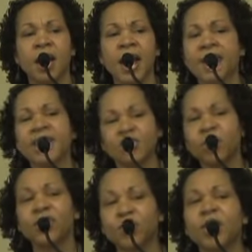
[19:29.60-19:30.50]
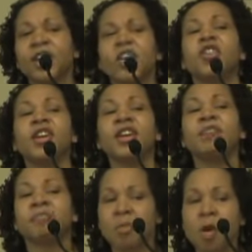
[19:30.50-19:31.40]
And this was really good
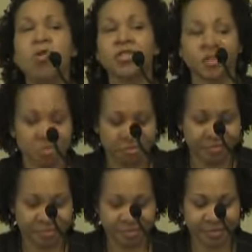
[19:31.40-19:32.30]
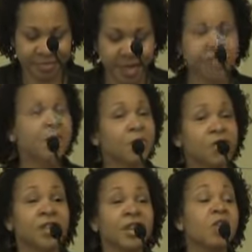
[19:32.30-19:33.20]
and emotional, except
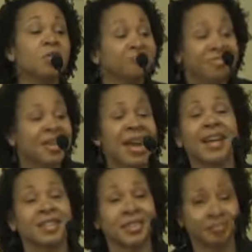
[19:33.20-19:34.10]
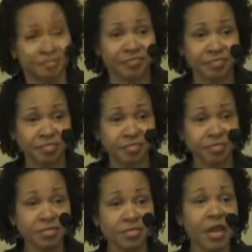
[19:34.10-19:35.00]
there's a little catch.
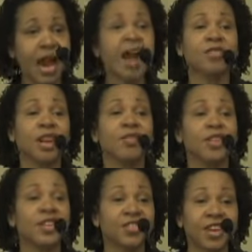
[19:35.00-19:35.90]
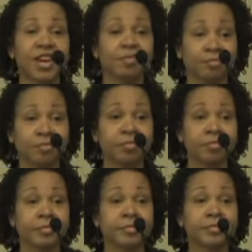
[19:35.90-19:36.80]
After they finished singing,
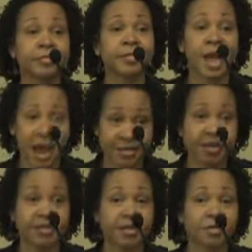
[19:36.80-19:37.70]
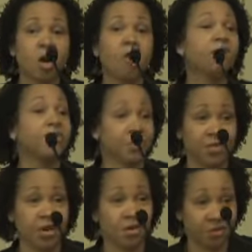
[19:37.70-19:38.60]
they asked us to offer a few
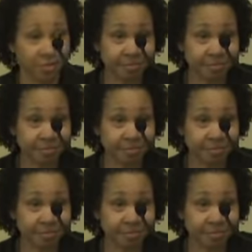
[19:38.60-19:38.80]
songs.